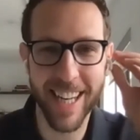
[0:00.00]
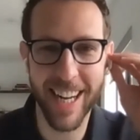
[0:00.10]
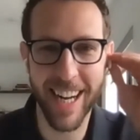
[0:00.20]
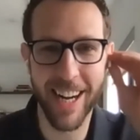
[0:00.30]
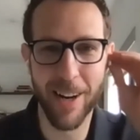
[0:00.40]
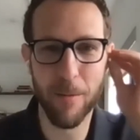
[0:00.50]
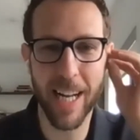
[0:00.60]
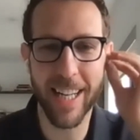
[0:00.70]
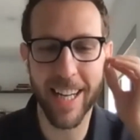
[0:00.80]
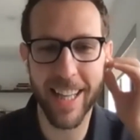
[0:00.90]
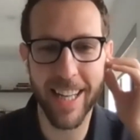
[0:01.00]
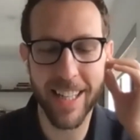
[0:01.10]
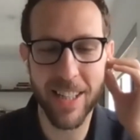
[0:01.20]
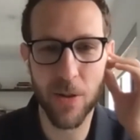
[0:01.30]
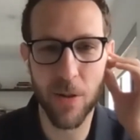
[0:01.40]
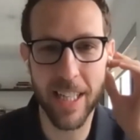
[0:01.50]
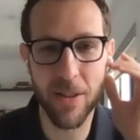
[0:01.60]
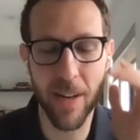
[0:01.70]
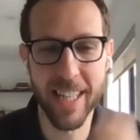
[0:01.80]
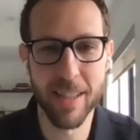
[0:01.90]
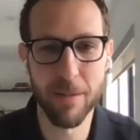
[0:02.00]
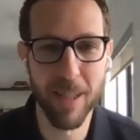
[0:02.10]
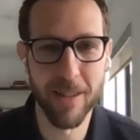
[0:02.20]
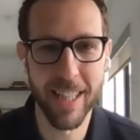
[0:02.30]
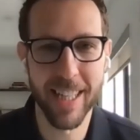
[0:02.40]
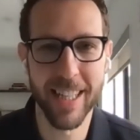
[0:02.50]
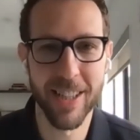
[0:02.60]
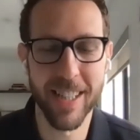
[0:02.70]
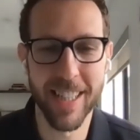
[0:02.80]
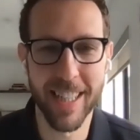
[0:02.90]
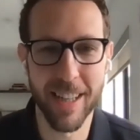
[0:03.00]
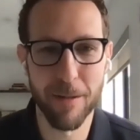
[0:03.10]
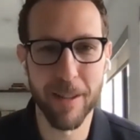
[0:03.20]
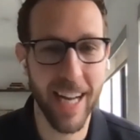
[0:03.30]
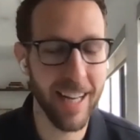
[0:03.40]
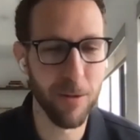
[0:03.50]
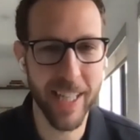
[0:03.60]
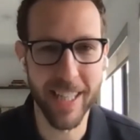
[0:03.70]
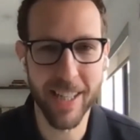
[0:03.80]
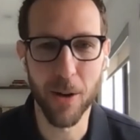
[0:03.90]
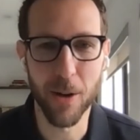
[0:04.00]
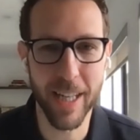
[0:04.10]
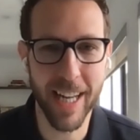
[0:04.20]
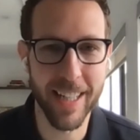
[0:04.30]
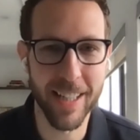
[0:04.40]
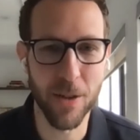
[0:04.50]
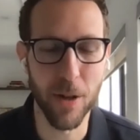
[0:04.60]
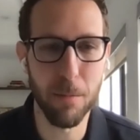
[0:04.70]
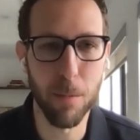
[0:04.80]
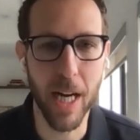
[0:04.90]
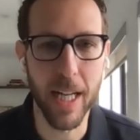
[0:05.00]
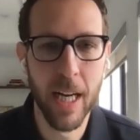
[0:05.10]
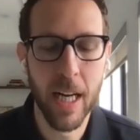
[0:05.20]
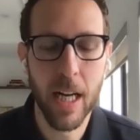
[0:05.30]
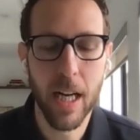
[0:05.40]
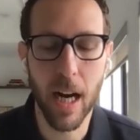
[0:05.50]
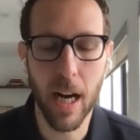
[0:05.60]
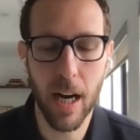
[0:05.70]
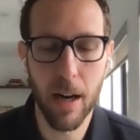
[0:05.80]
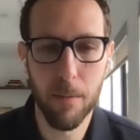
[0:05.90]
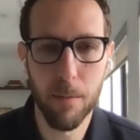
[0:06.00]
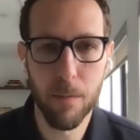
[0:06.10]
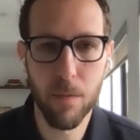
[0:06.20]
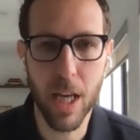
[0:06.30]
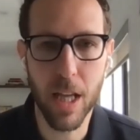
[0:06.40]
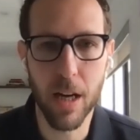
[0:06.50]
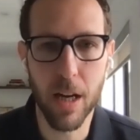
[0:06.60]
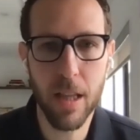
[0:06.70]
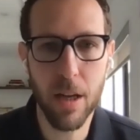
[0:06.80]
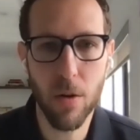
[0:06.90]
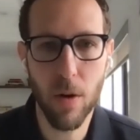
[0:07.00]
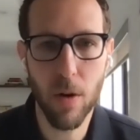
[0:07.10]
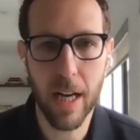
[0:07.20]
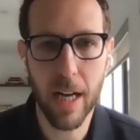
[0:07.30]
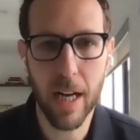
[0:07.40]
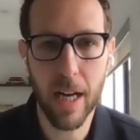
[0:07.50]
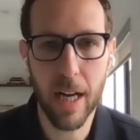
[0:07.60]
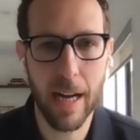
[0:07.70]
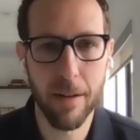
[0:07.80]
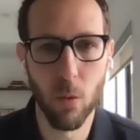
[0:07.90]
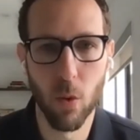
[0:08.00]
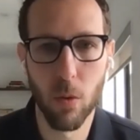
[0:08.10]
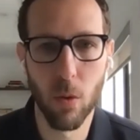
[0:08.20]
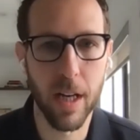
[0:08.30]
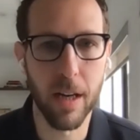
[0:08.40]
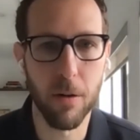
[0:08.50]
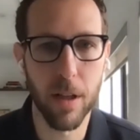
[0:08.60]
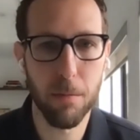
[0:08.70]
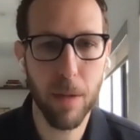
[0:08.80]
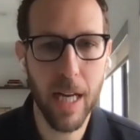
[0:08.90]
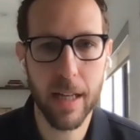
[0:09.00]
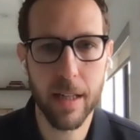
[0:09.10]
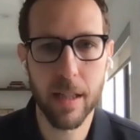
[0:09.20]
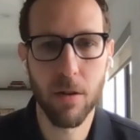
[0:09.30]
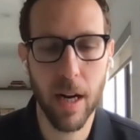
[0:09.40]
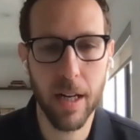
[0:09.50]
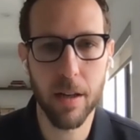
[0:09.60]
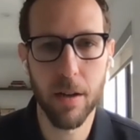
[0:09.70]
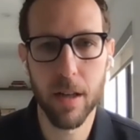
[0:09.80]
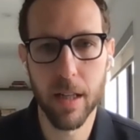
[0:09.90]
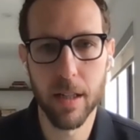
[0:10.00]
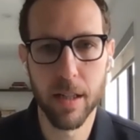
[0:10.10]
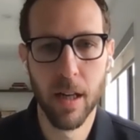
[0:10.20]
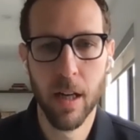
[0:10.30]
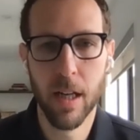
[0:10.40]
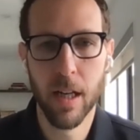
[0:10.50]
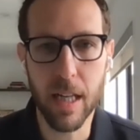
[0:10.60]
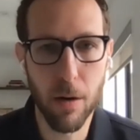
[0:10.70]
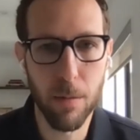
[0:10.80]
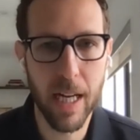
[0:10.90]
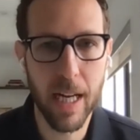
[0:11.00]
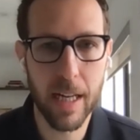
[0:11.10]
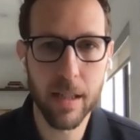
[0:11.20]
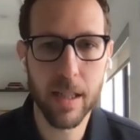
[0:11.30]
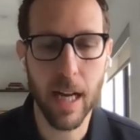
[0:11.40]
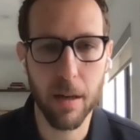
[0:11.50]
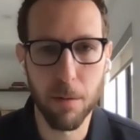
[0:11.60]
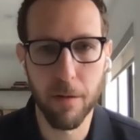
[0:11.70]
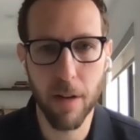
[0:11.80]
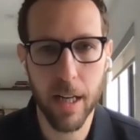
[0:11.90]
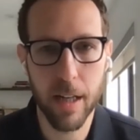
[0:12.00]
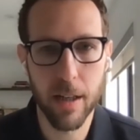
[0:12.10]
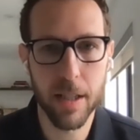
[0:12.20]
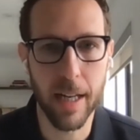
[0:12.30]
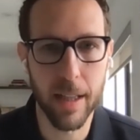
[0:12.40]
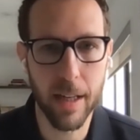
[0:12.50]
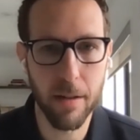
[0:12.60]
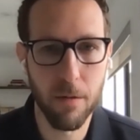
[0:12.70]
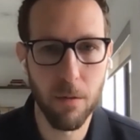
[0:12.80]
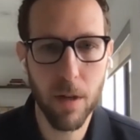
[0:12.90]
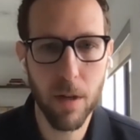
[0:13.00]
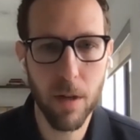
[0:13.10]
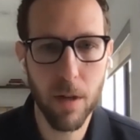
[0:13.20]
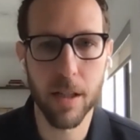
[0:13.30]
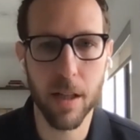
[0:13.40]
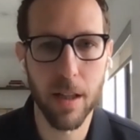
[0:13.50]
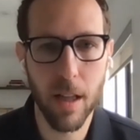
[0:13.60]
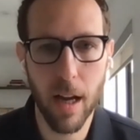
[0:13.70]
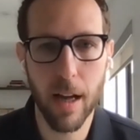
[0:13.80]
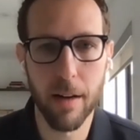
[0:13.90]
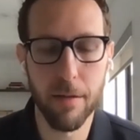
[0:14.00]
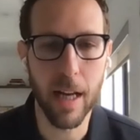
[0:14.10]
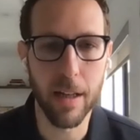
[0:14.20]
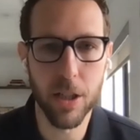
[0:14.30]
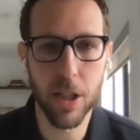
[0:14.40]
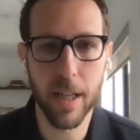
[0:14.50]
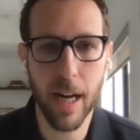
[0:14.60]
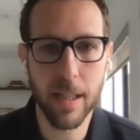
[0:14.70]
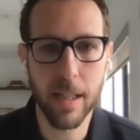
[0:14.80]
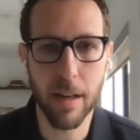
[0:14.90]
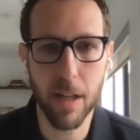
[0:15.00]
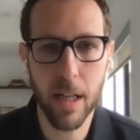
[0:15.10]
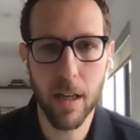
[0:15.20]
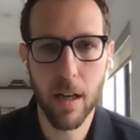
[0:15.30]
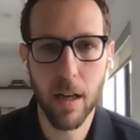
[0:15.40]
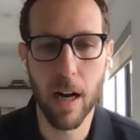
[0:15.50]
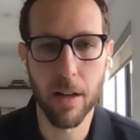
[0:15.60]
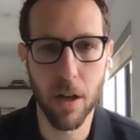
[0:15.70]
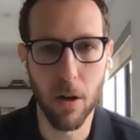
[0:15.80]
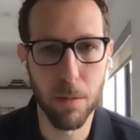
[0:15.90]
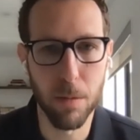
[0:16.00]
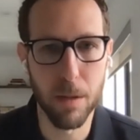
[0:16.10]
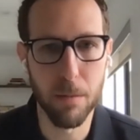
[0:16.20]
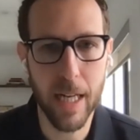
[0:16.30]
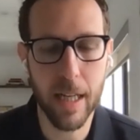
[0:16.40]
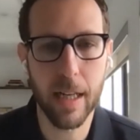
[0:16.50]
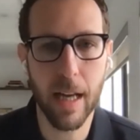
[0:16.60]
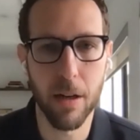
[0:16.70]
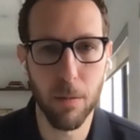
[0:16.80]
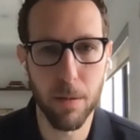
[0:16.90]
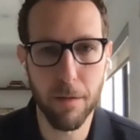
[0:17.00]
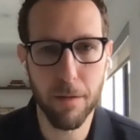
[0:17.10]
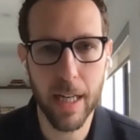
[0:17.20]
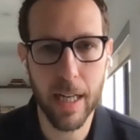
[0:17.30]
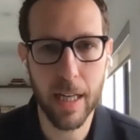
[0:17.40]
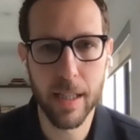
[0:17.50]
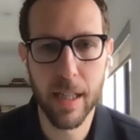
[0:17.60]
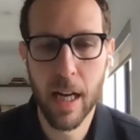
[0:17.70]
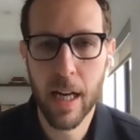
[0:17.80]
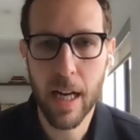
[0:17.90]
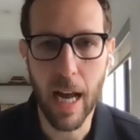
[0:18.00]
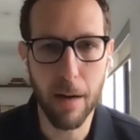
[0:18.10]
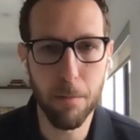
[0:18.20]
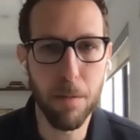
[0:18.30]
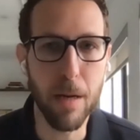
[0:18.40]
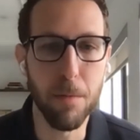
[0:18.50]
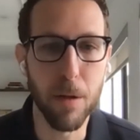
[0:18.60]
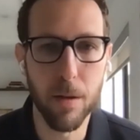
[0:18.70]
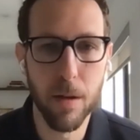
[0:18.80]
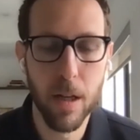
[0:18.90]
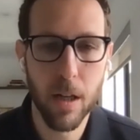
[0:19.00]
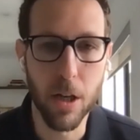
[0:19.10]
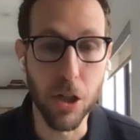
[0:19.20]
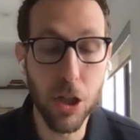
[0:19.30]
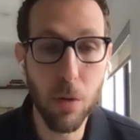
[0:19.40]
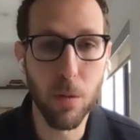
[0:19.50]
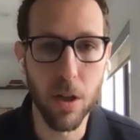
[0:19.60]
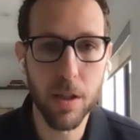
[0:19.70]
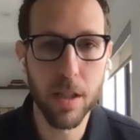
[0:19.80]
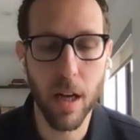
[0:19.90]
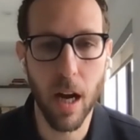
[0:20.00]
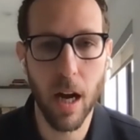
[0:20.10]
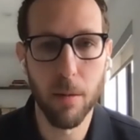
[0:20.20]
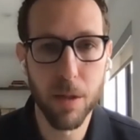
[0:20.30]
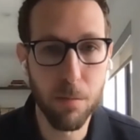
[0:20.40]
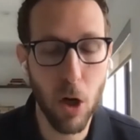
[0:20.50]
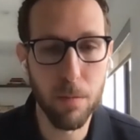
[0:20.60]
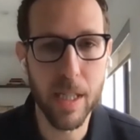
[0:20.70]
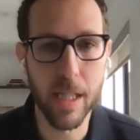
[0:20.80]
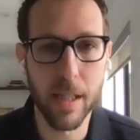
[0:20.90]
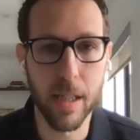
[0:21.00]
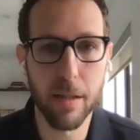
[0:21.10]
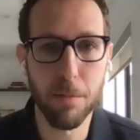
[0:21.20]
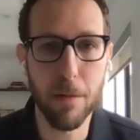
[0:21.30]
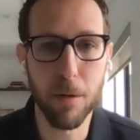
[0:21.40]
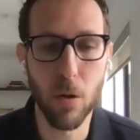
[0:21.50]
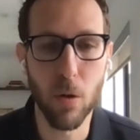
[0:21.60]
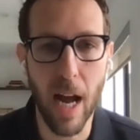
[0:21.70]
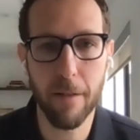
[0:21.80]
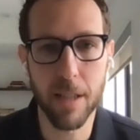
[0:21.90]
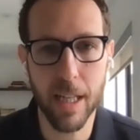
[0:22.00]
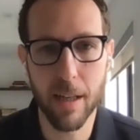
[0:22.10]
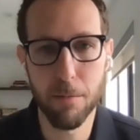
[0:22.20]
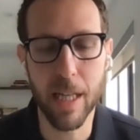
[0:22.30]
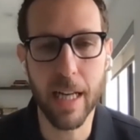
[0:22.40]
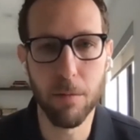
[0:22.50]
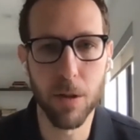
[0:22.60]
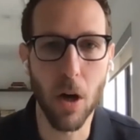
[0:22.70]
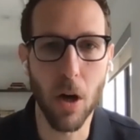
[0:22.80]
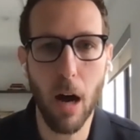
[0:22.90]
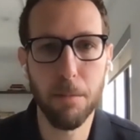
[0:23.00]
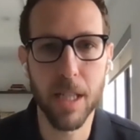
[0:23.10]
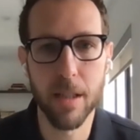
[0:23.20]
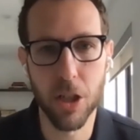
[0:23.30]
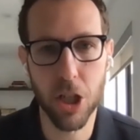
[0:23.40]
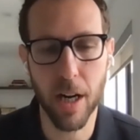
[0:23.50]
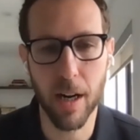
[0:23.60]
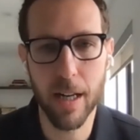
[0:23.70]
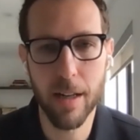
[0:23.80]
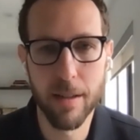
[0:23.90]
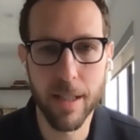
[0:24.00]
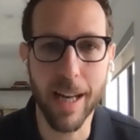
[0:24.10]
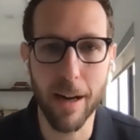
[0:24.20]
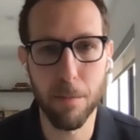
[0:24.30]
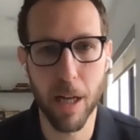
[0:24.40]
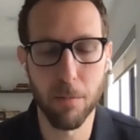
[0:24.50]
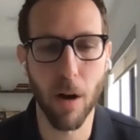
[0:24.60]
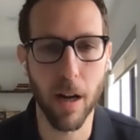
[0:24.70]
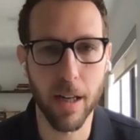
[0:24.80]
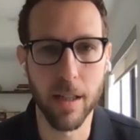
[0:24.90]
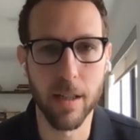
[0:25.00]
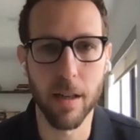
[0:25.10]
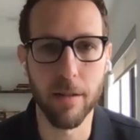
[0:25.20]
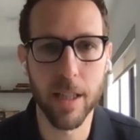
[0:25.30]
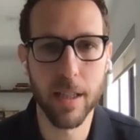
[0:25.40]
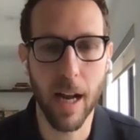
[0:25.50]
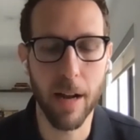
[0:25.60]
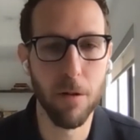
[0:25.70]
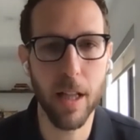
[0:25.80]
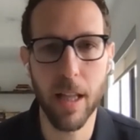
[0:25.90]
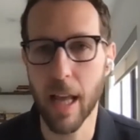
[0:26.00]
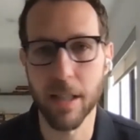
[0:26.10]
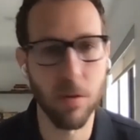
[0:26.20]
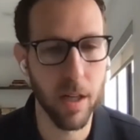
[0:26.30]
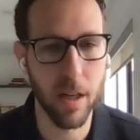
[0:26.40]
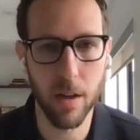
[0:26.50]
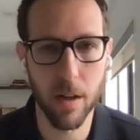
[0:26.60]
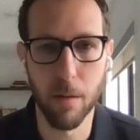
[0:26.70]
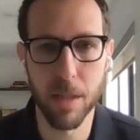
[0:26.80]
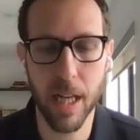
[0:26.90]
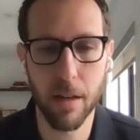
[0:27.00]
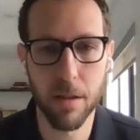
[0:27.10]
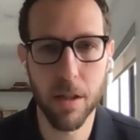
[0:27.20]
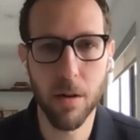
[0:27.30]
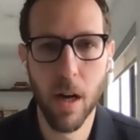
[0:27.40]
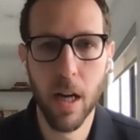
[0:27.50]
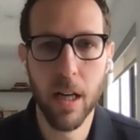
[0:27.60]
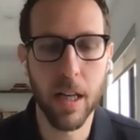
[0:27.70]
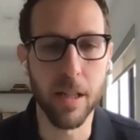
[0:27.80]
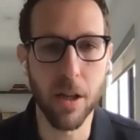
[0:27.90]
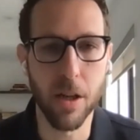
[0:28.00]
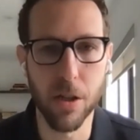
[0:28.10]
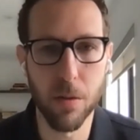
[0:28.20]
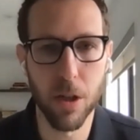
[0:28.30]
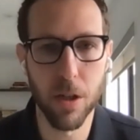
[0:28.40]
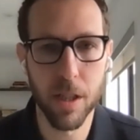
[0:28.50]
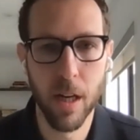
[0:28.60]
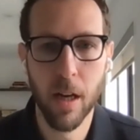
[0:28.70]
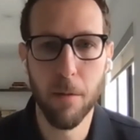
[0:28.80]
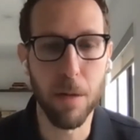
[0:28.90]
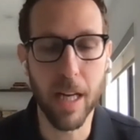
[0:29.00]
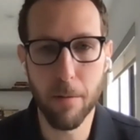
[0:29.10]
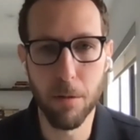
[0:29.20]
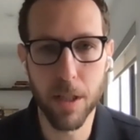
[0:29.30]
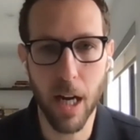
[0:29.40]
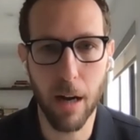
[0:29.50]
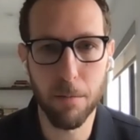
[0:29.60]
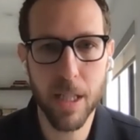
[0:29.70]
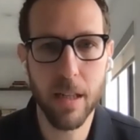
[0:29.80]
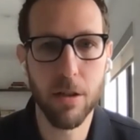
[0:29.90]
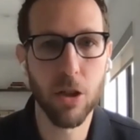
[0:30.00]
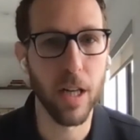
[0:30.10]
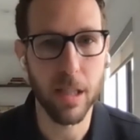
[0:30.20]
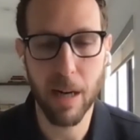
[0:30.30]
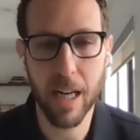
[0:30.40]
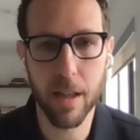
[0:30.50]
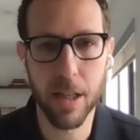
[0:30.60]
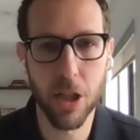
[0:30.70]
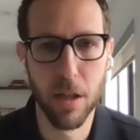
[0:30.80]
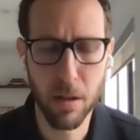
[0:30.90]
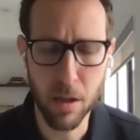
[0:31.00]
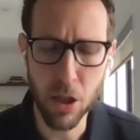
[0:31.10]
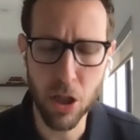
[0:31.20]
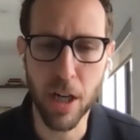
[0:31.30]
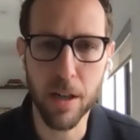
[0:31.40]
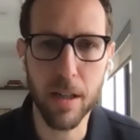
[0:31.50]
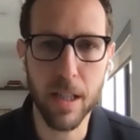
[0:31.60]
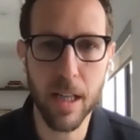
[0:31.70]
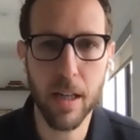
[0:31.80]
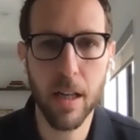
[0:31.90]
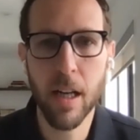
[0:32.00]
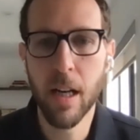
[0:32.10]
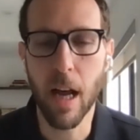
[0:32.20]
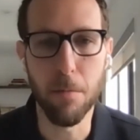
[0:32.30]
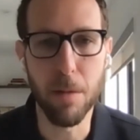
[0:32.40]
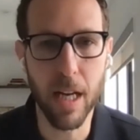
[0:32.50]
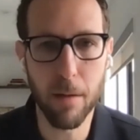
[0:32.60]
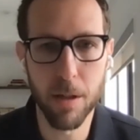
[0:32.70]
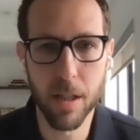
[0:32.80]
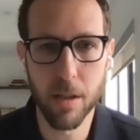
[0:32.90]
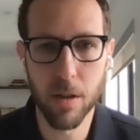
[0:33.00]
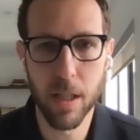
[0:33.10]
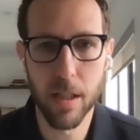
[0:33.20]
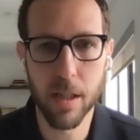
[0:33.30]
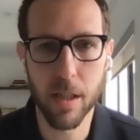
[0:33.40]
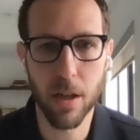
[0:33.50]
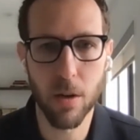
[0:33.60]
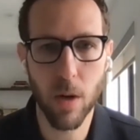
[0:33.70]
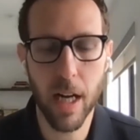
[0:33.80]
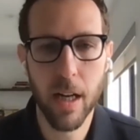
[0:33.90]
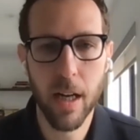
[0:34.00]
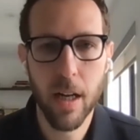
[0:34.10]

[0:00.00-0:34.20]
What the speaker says: And I think 2020 has been a really interesting year for that, and we can totally get into it. But in the US, Plaid, we're working with banks, credit unions, neobanks, tech providers, and really there's a lot energy and activity around open banking and open finance, and people, consumers, small businesses, people who have data being able to opt in to share it to get a better product and service. And really that's what it all comes down to, is consumers being able to opt in, transparently share their data, and being able to do it in a secure way.